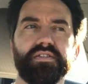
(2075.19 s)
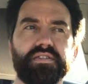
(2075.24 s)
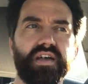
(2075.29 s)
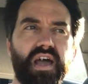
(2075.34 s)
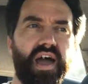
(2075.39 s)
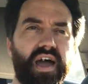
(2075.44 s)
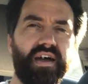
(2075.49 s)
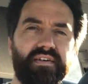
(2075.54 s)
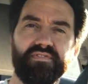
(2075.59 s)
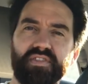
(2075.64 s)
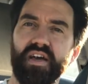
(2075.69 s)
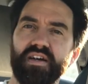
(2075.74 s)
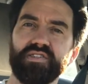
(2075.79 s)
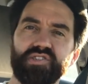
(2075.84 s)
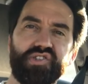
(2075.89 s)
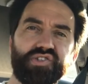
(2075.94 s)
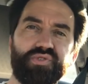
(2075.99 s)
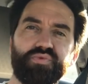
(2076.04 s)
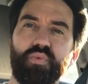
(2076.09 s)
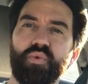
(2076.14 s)
to have that
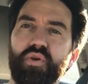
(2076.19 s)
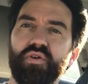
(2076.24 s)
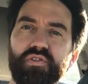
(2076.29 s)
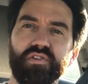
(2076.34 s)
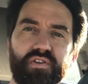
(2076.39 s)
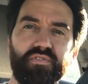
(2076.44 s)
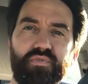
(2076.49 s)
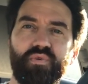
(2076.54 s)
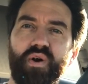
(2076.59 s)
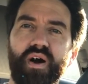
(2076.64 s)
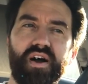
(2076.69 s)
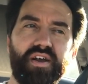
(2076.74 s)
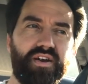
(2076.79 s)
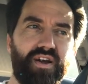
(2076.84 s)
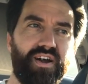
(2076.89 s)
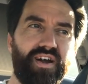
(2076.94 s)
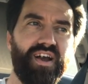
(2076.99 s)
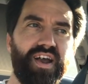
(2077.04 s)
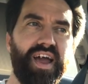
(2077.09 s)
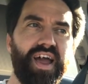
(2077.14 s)
swirl of
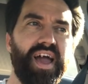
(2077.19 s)
water.